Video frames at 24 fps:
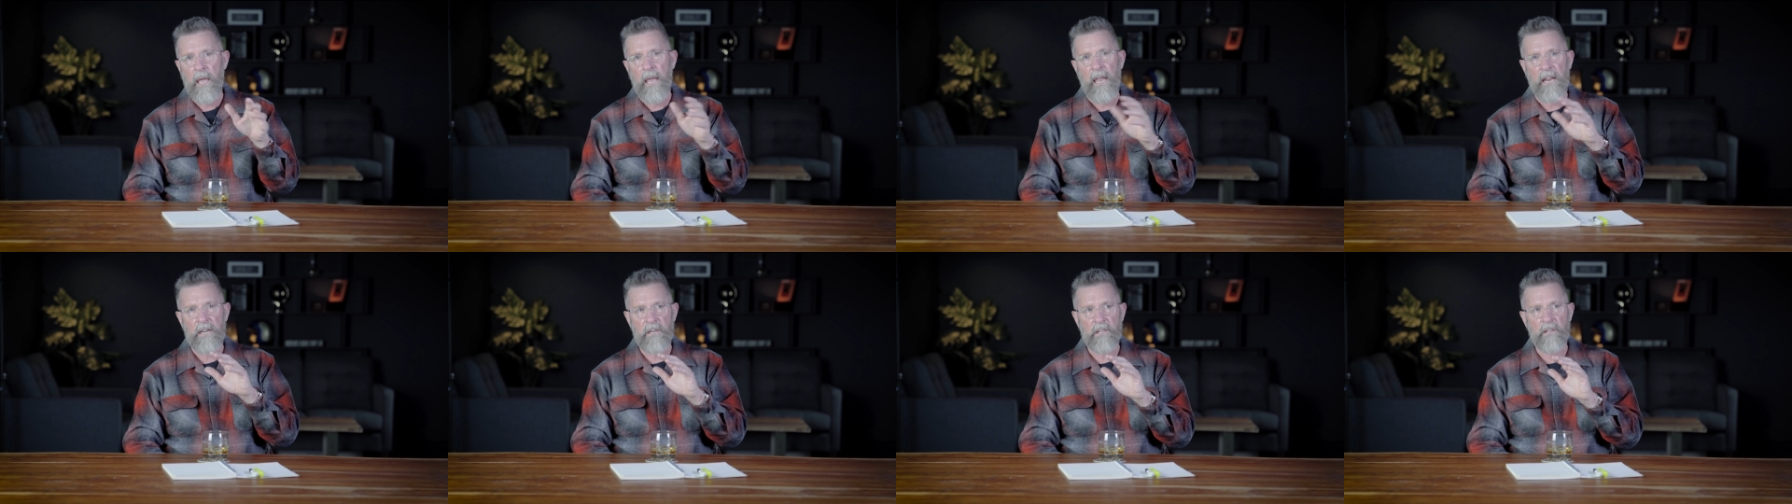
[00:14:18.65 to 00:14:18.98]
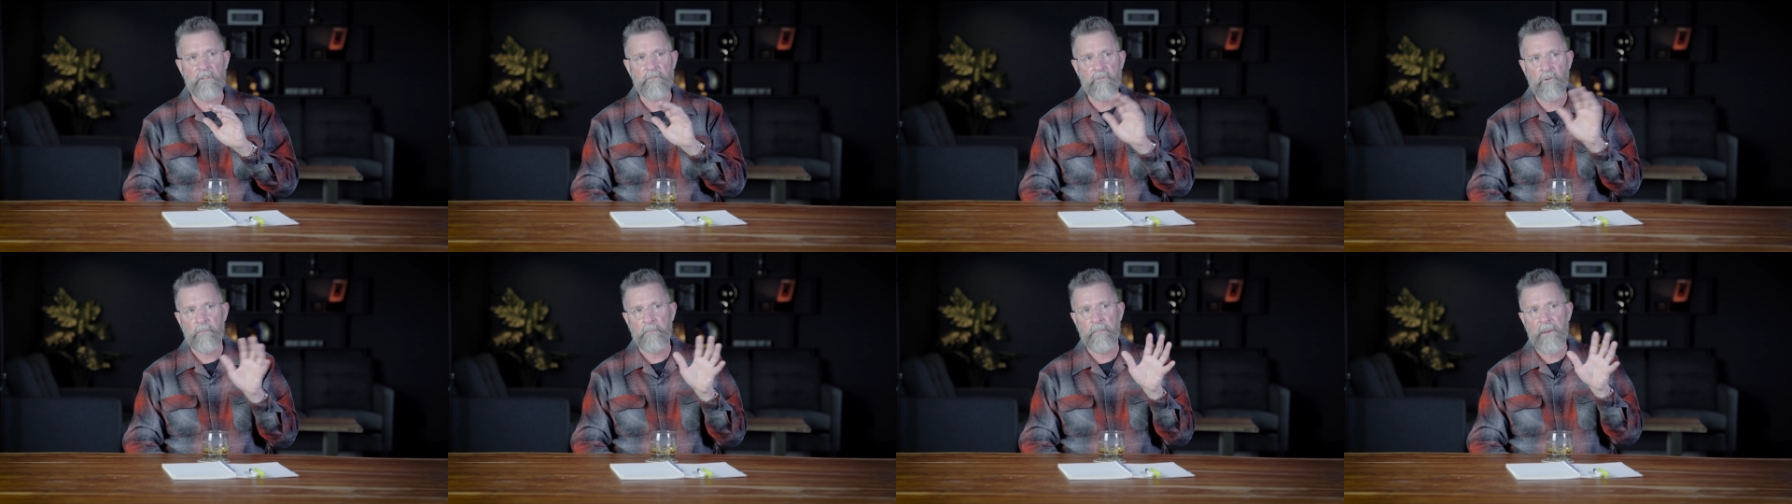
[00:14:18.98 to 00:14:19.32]
and
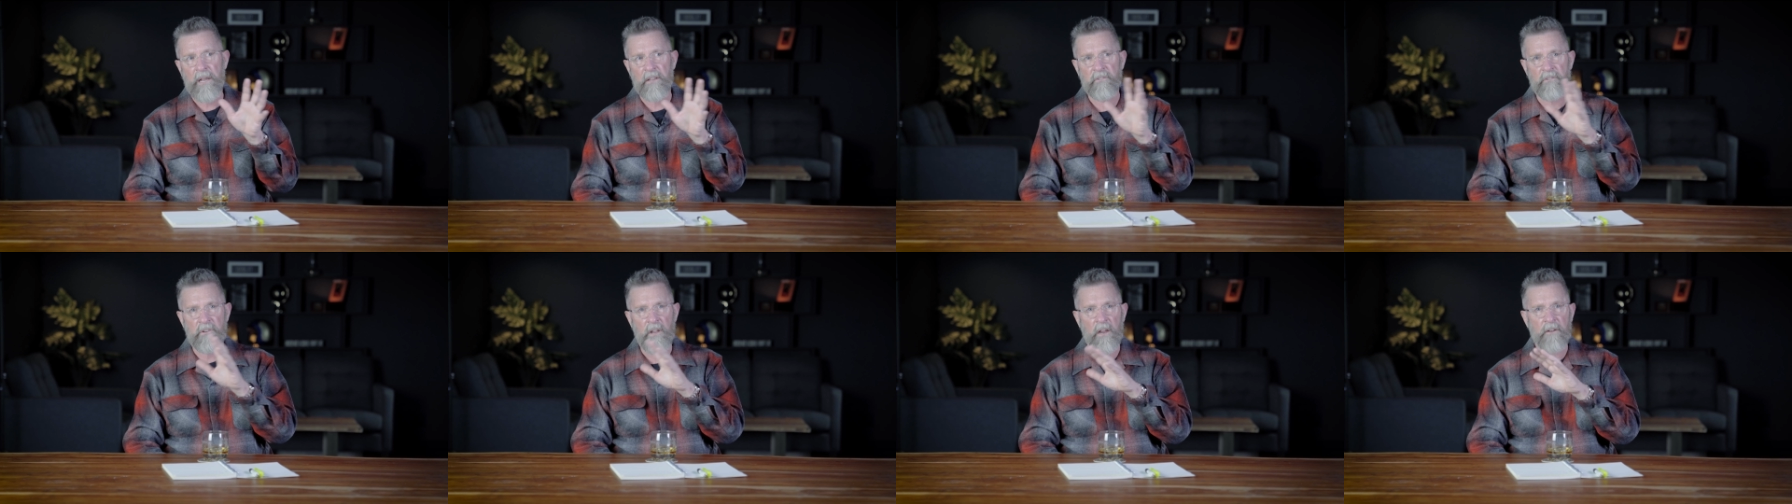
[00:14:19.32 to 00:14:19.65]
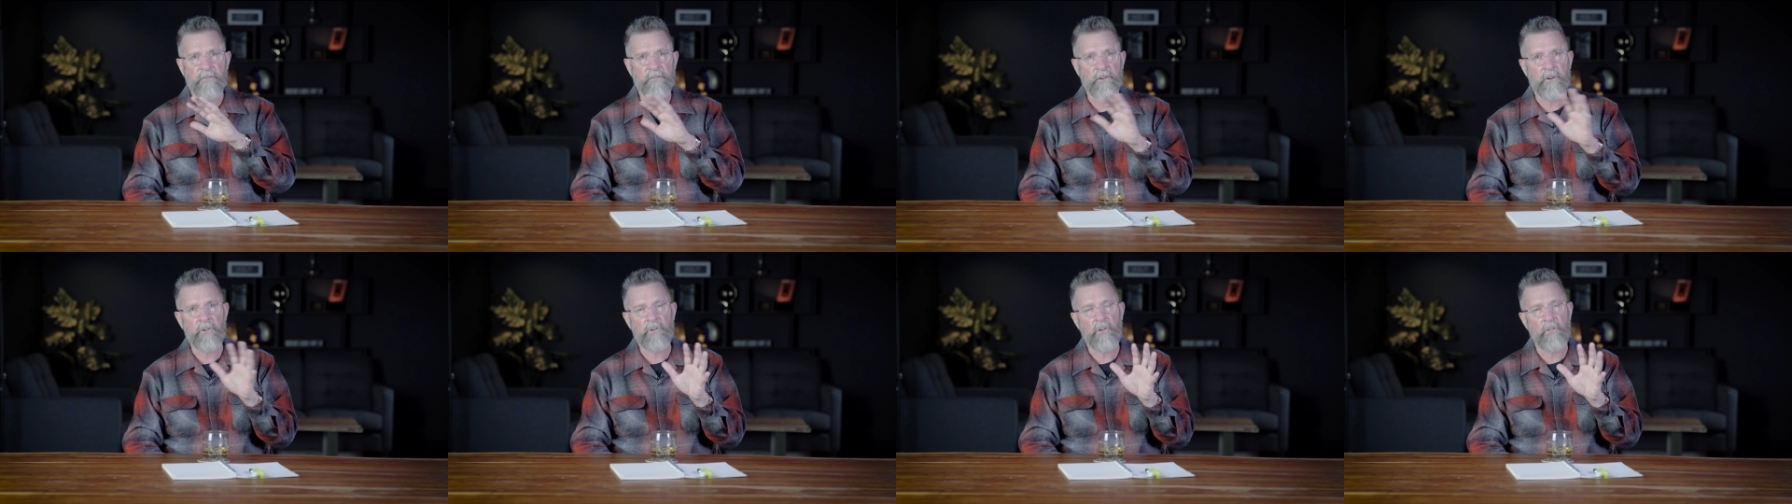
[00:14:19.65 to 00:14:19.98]
give your best
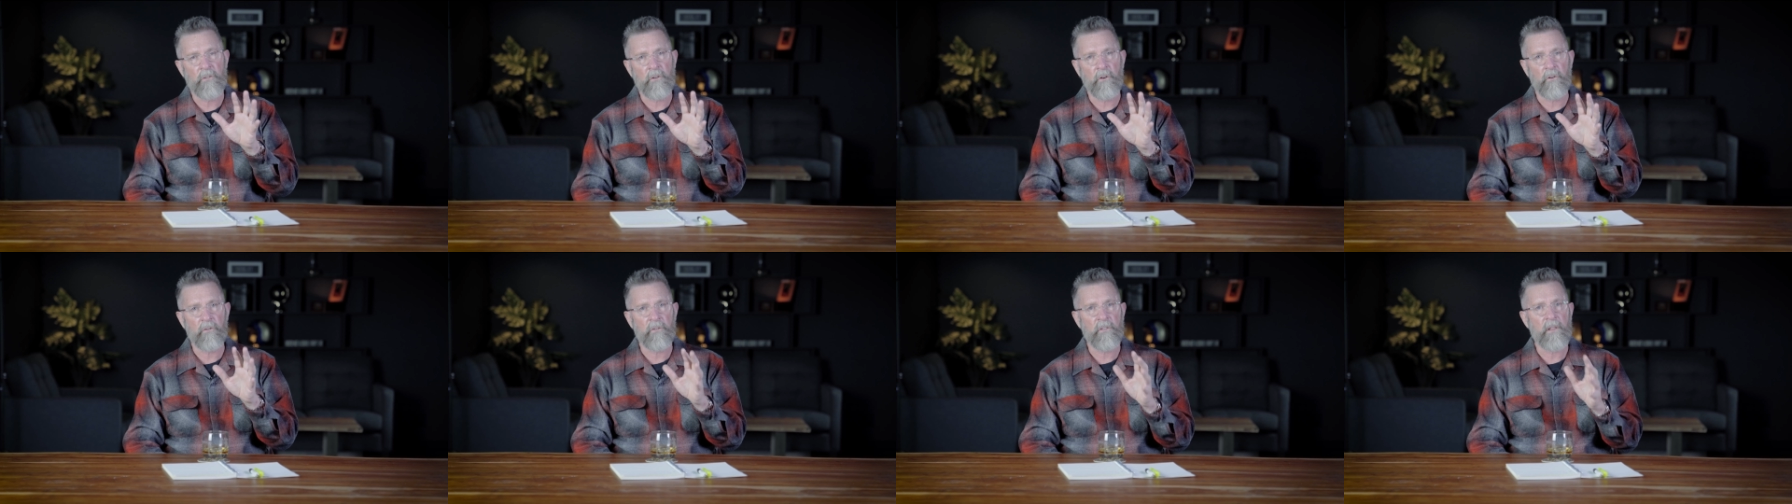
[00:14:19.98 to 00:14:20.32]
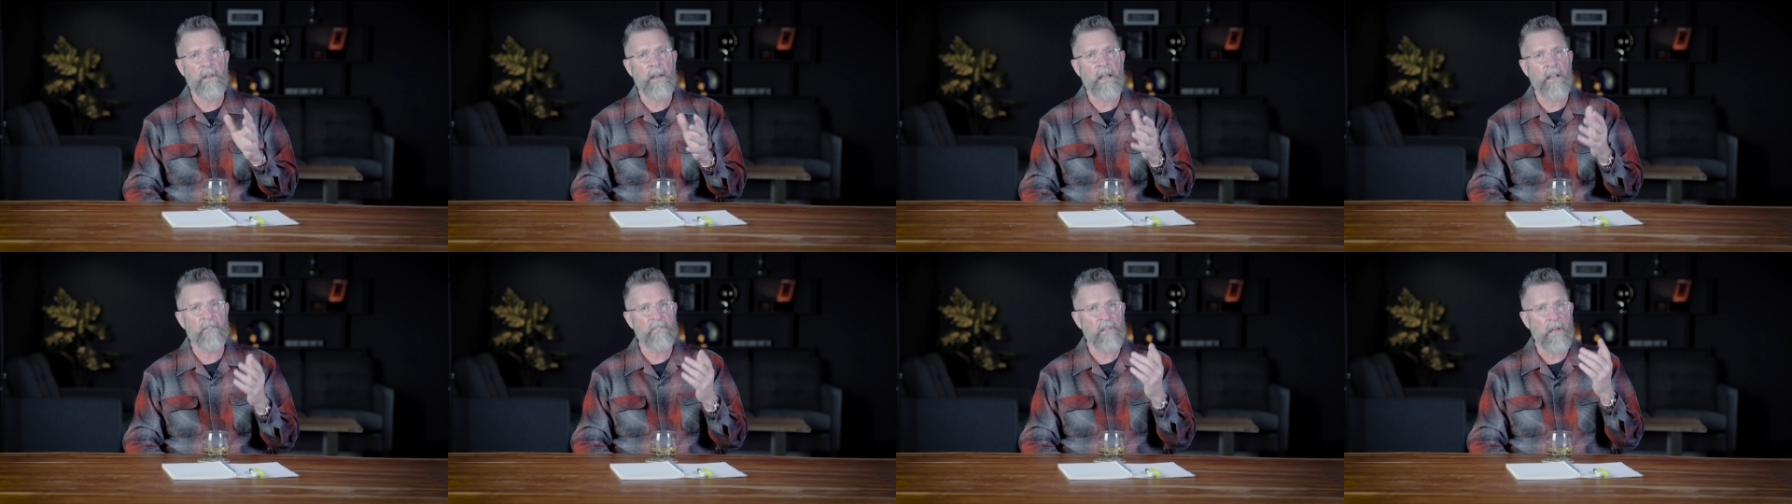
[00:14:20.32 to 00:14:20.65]
effort to those
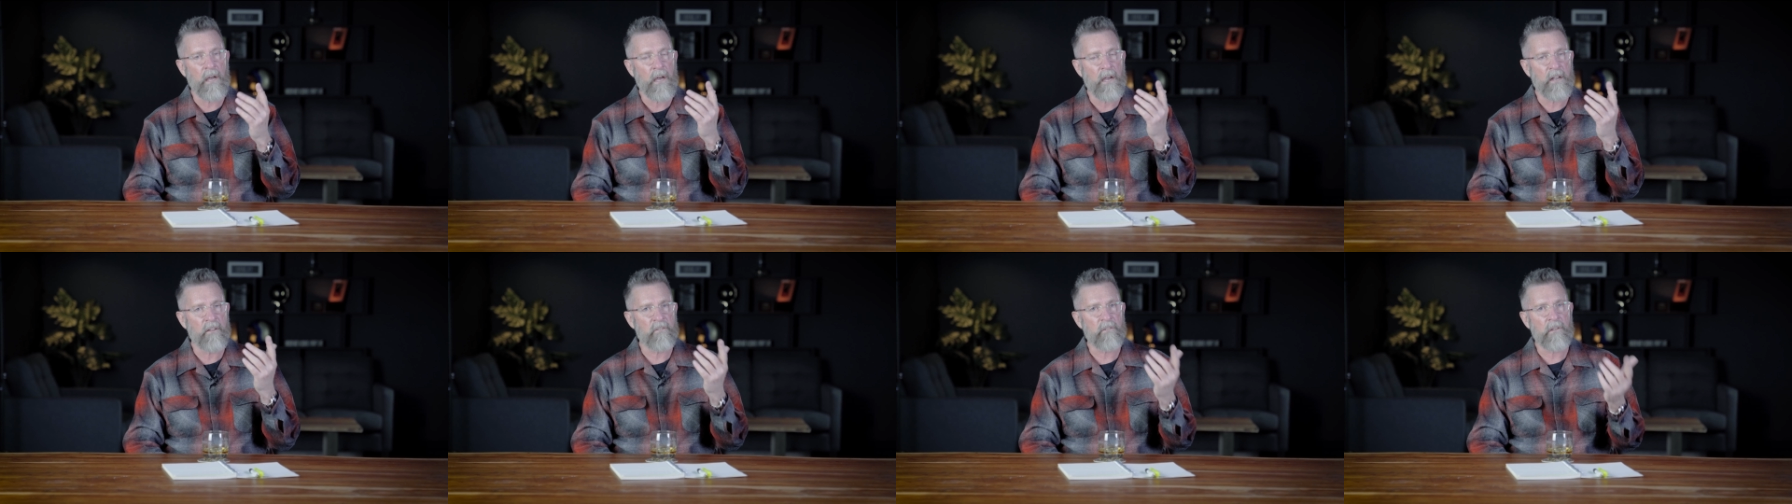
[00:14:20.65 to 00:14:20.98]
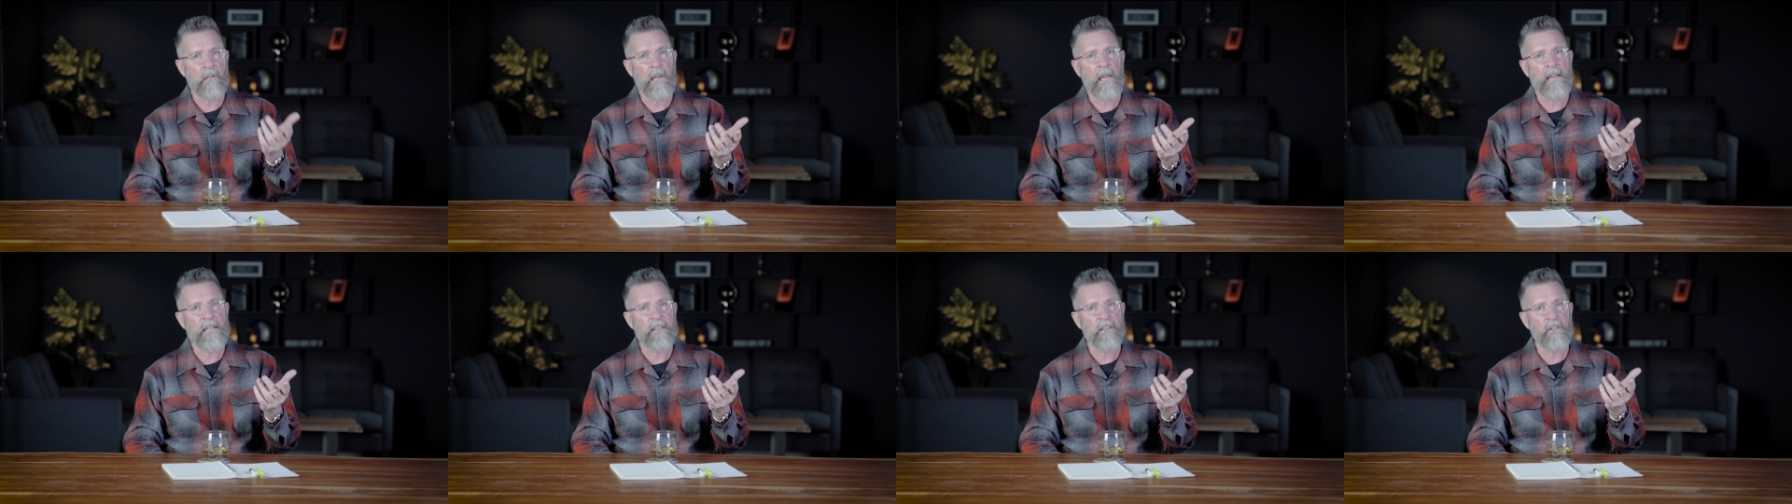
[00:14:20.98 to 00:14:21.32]
that have the
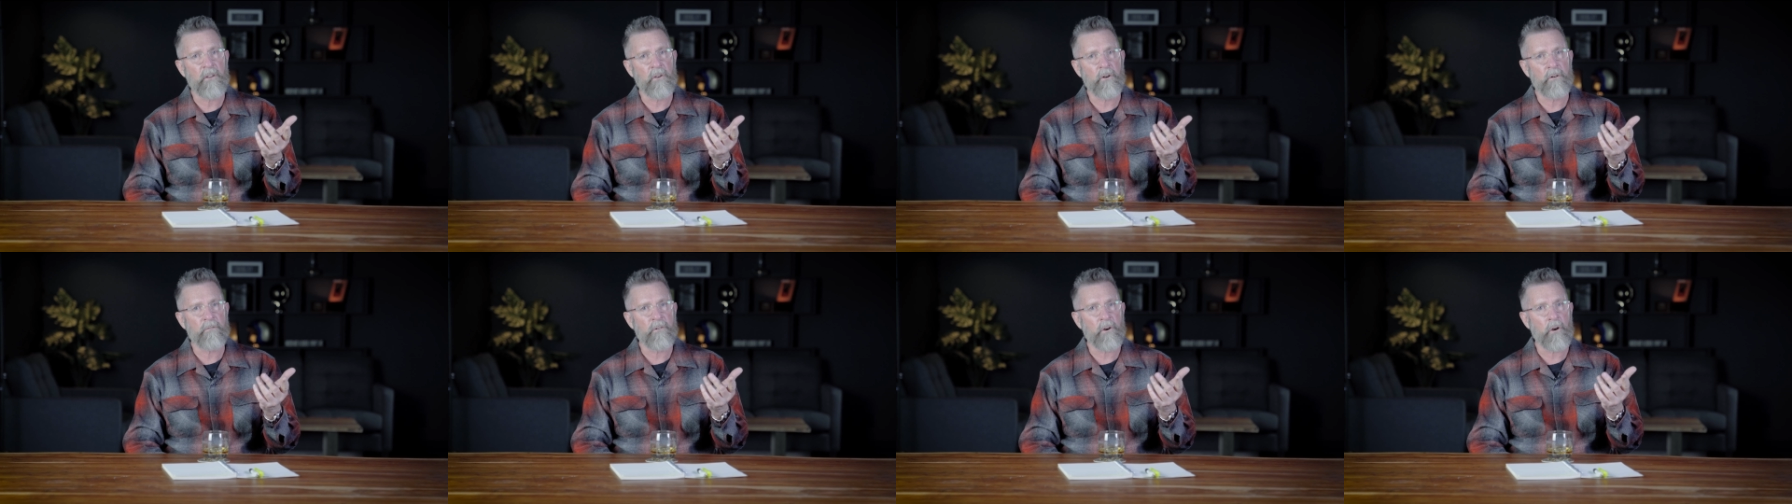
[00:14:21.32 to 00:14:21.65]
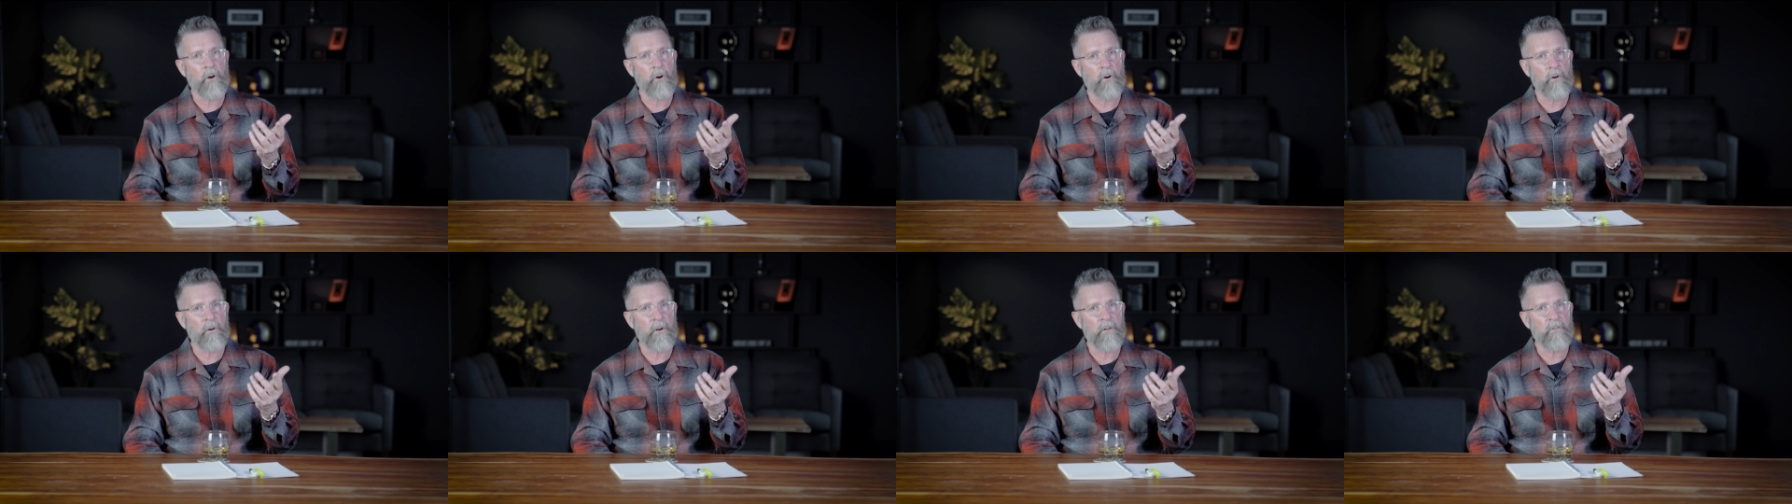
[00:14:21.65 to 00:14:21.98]
highest likelihood of
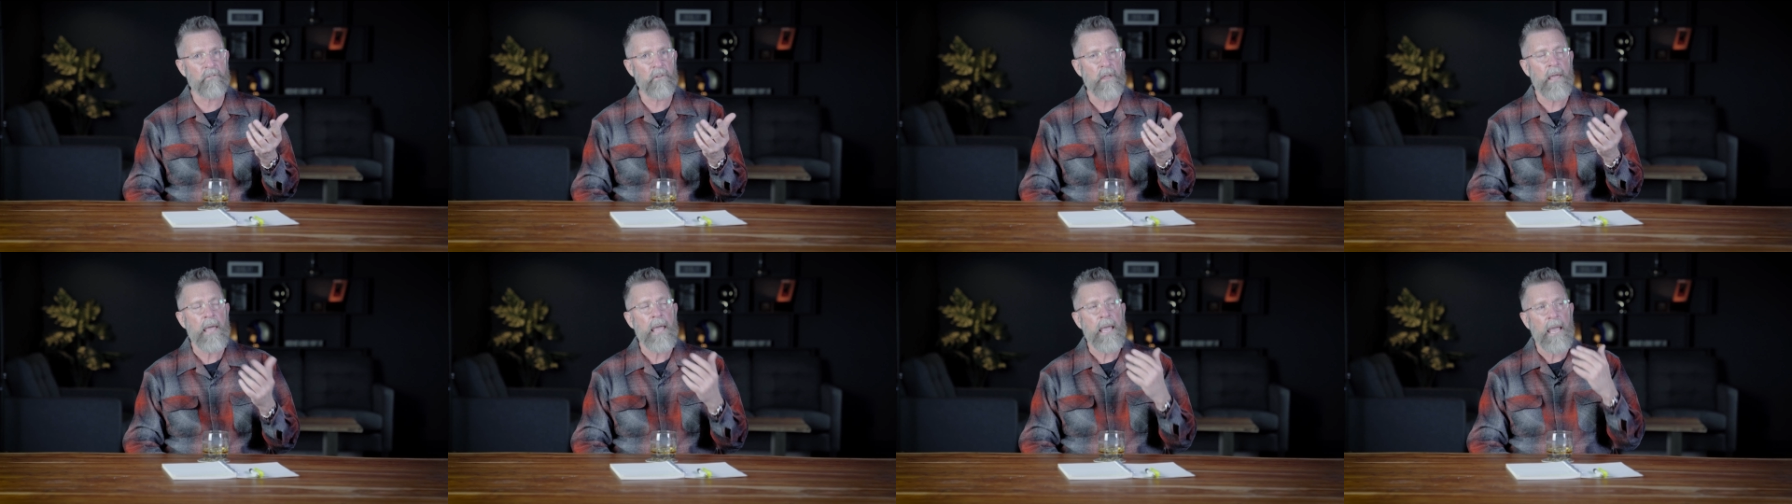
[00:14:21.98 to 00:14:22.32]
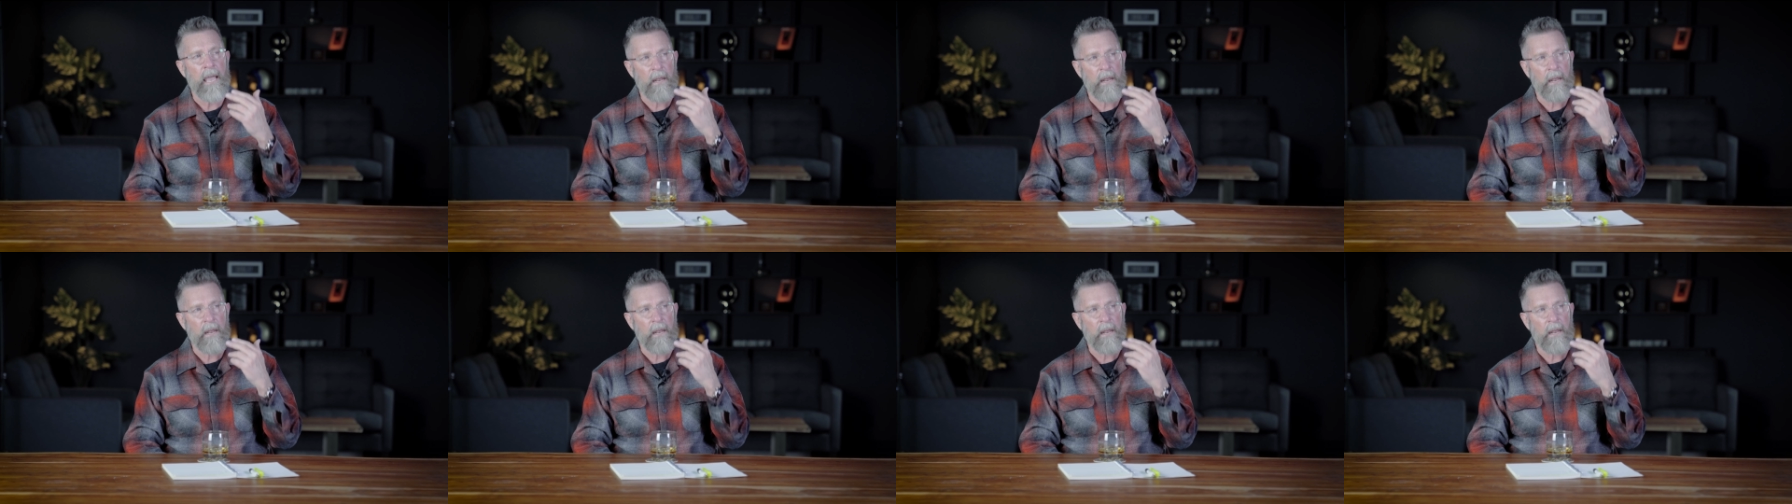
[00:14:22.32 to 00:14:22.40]
occurrence